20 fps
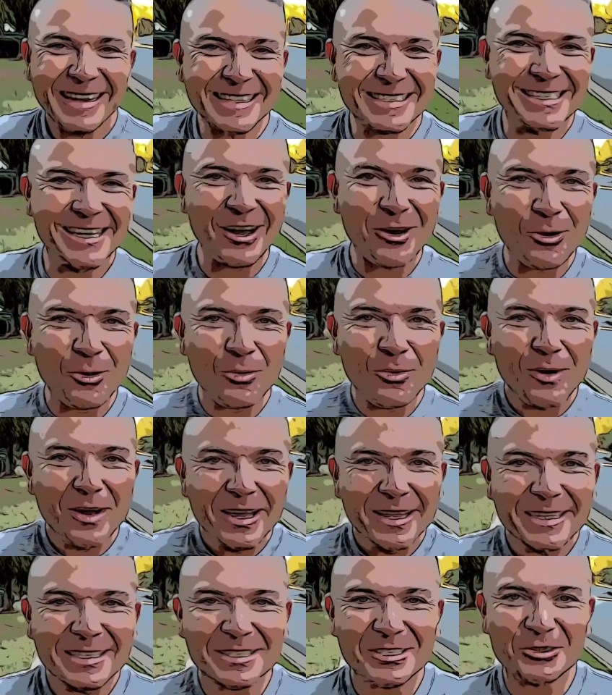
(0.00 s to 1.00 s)
Let's go.
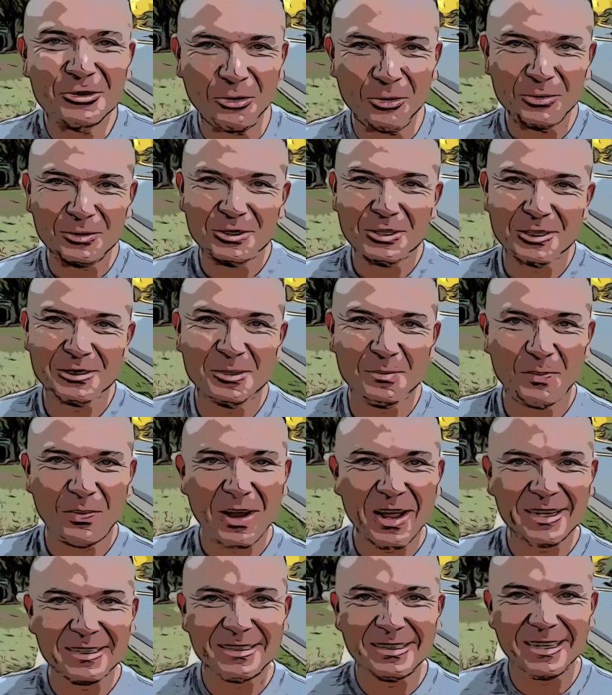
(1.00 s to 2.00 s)
This is Drew with Trust the
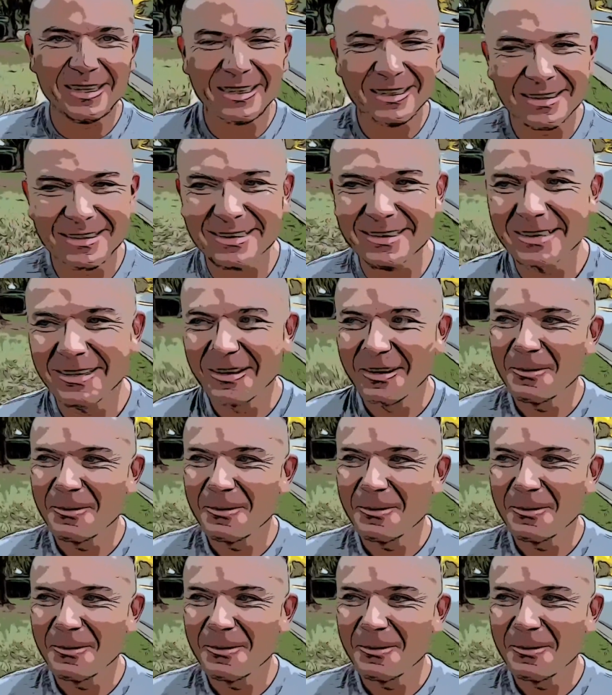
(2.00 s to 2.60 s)
Process.